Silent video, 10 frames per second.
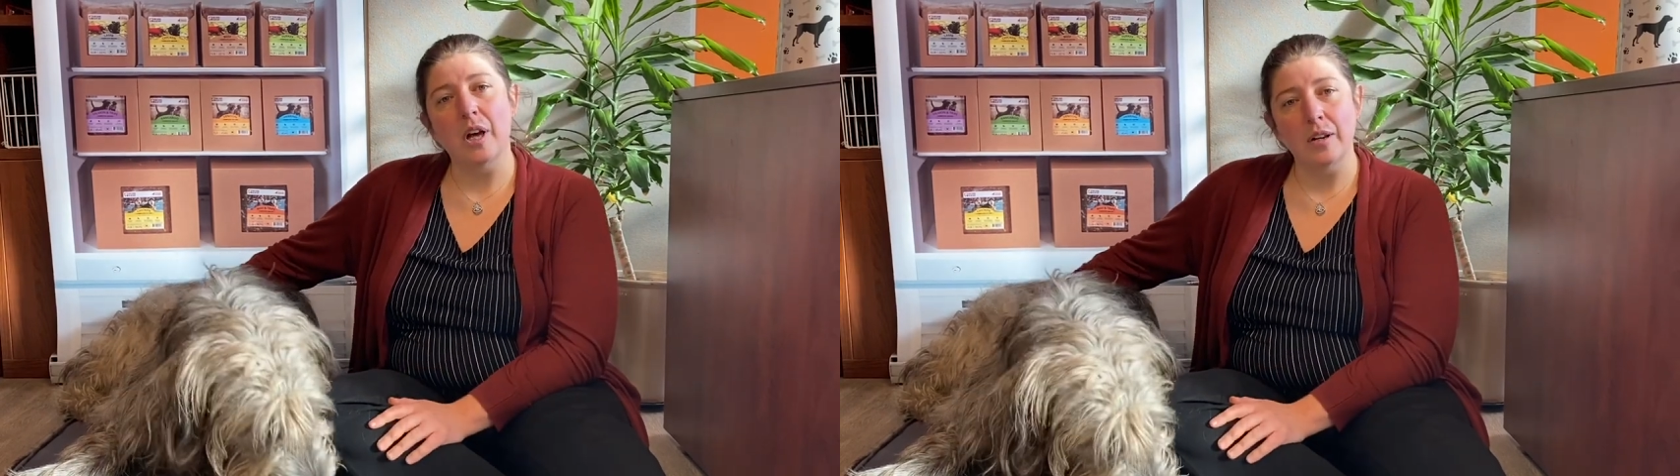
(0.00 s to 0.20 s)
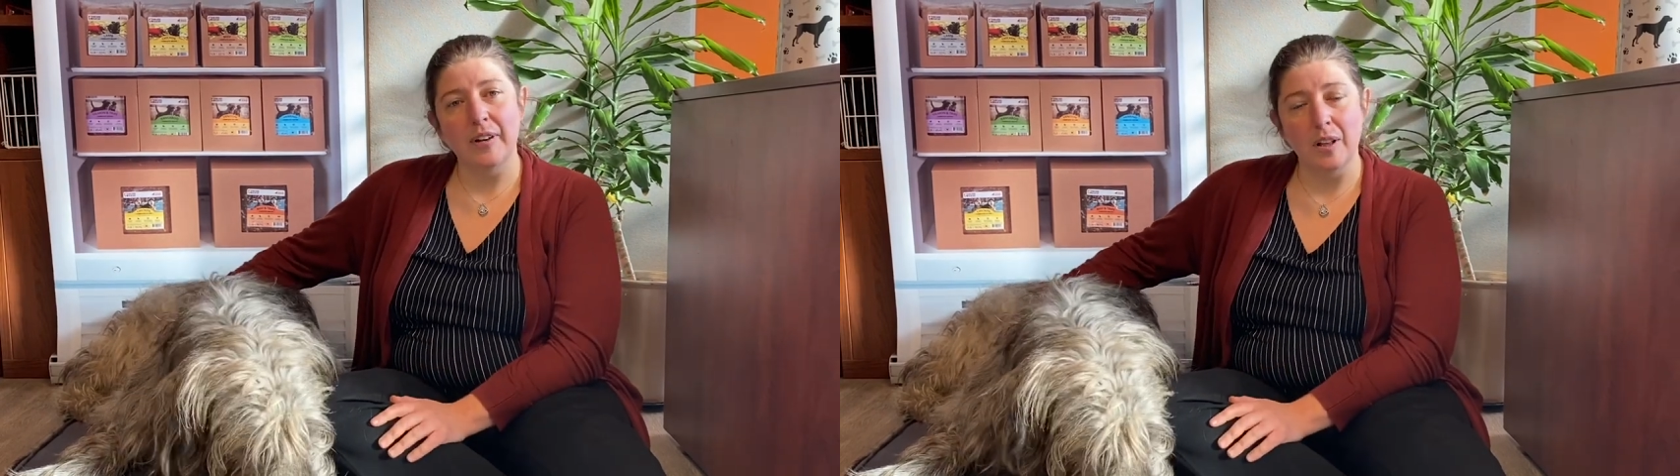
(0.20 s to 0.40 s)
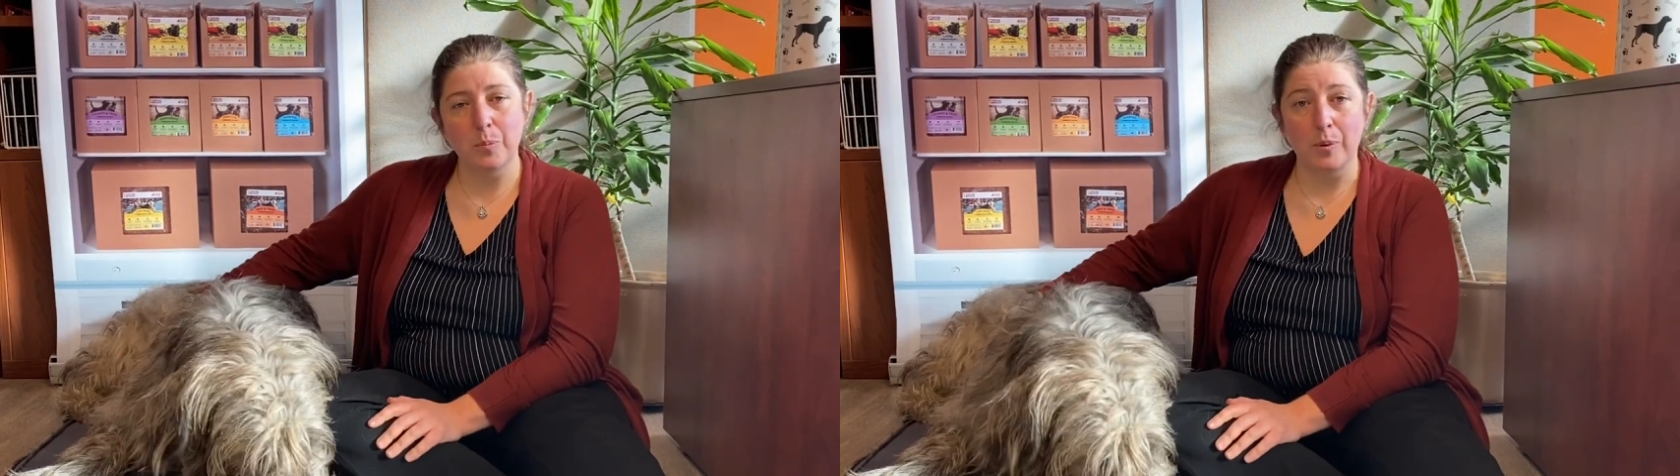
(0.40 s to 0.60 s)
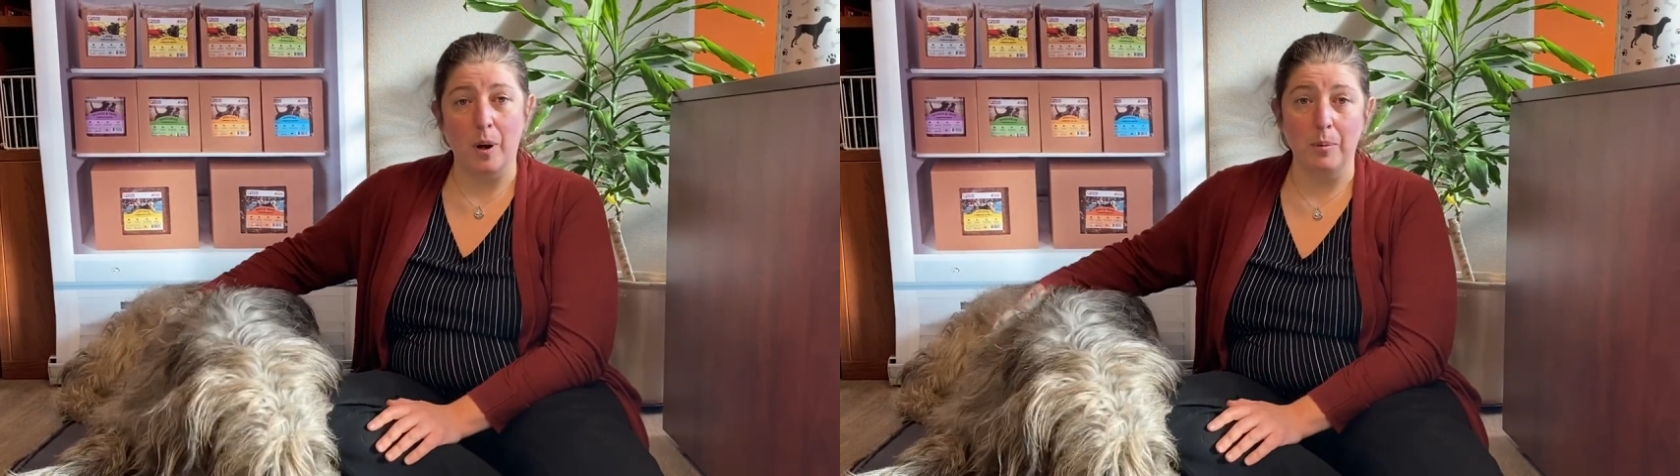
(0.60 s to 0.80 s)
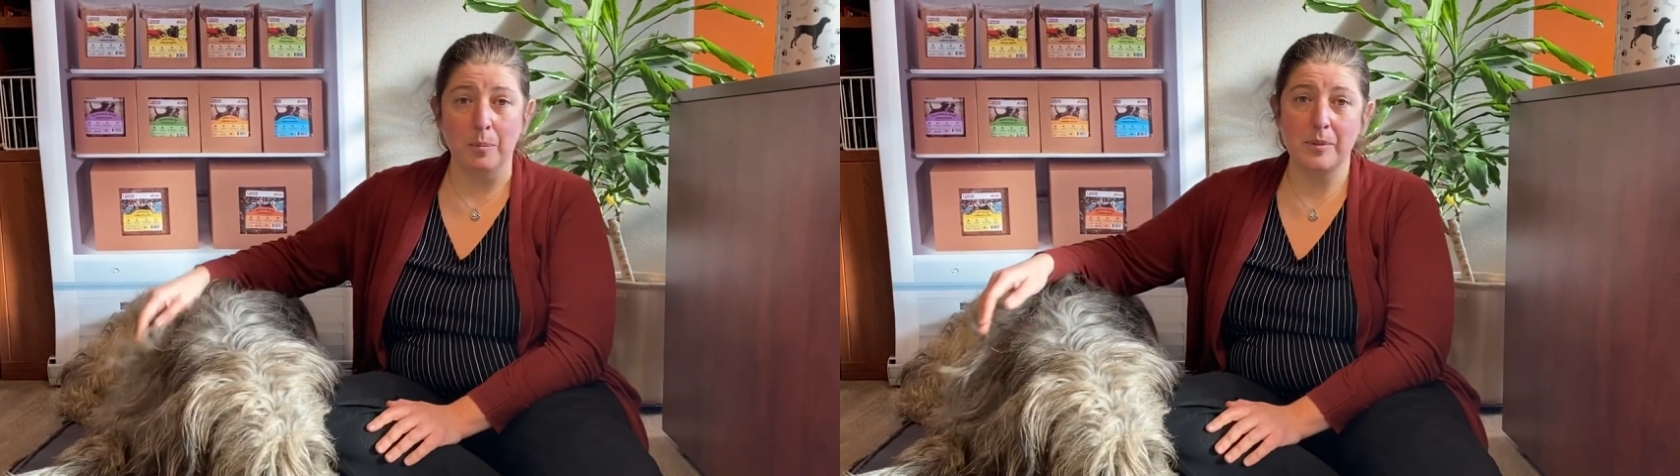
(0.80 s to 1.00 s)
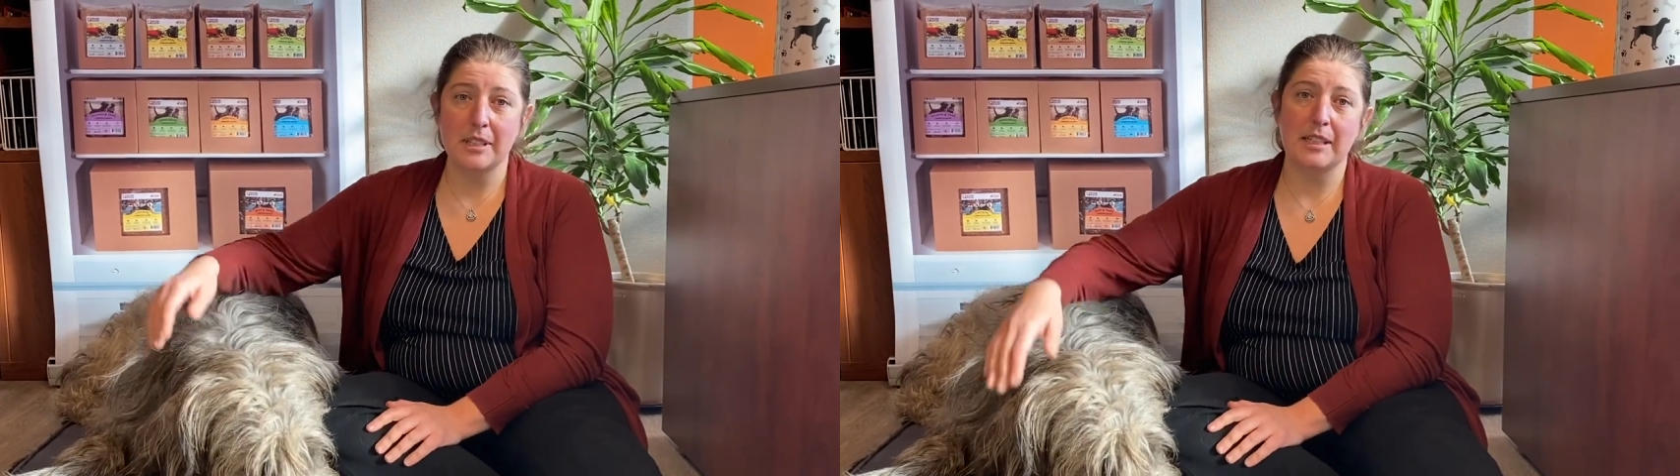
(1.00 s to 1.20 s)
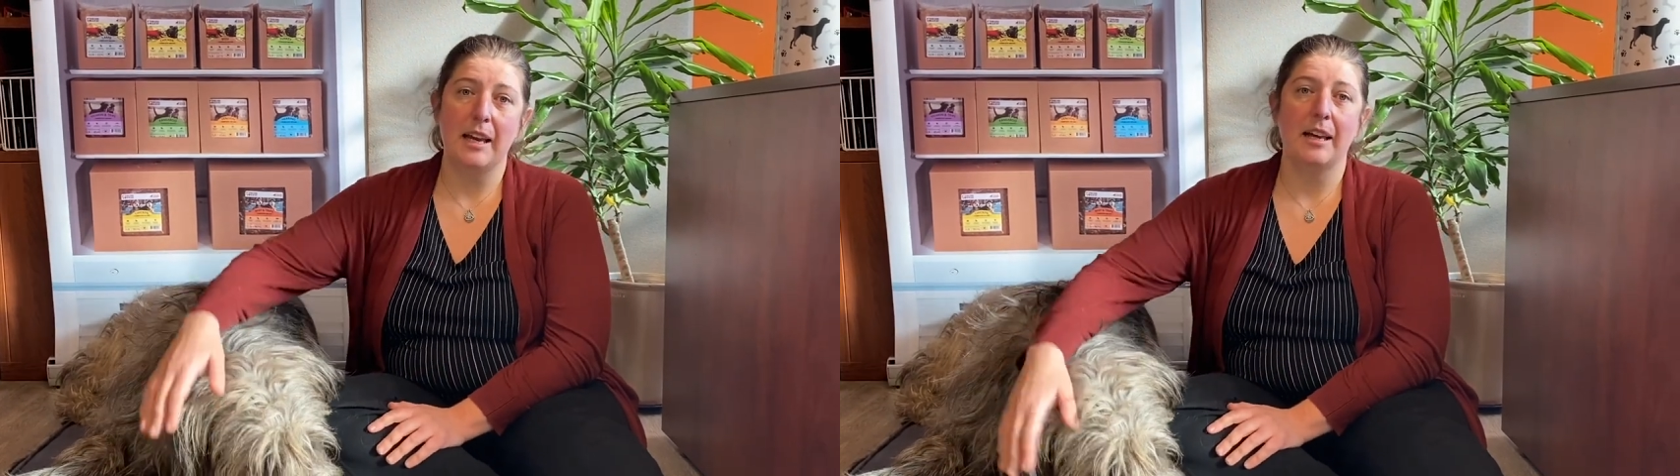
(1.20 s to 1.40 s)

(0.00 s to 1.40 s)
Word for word: lot of health problems,